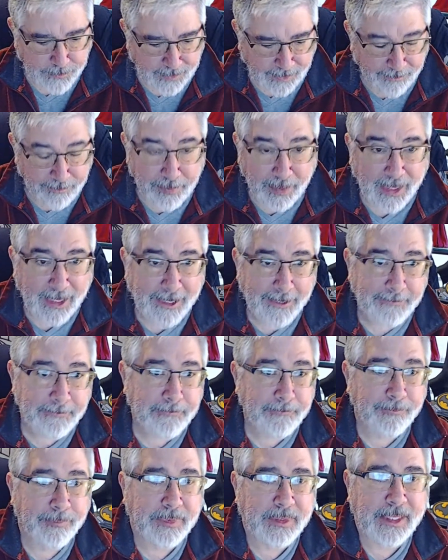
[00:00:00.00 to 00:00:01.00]

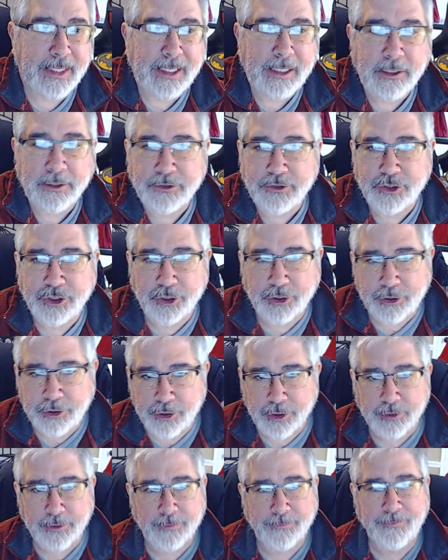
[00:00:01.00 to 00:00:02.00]
But he could
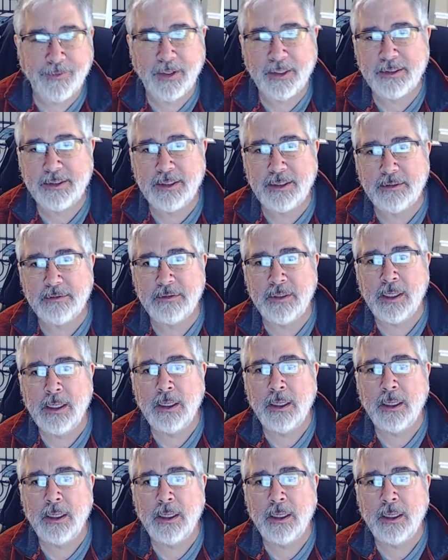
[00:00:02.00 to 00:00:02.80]
secure the funds.